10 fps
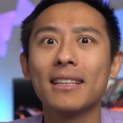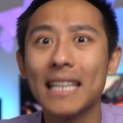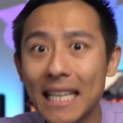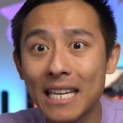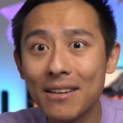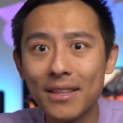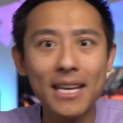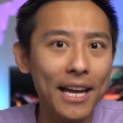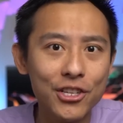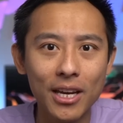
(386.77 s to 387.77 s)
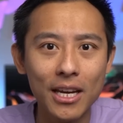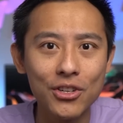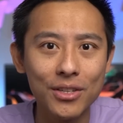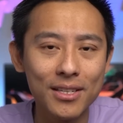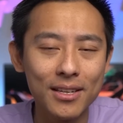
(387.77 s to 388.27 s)
leave the
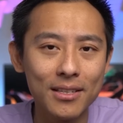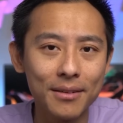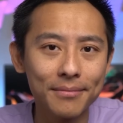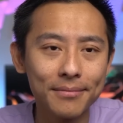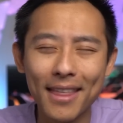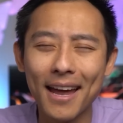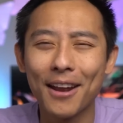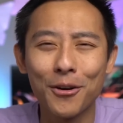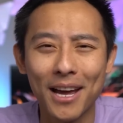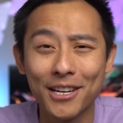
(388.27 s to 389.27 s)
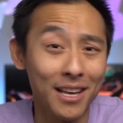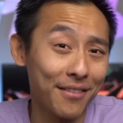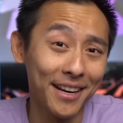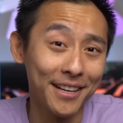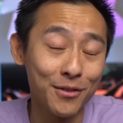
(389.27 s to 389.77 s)
education system. That I don't actually
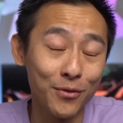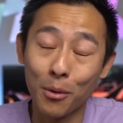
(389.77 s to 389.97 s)
have an answer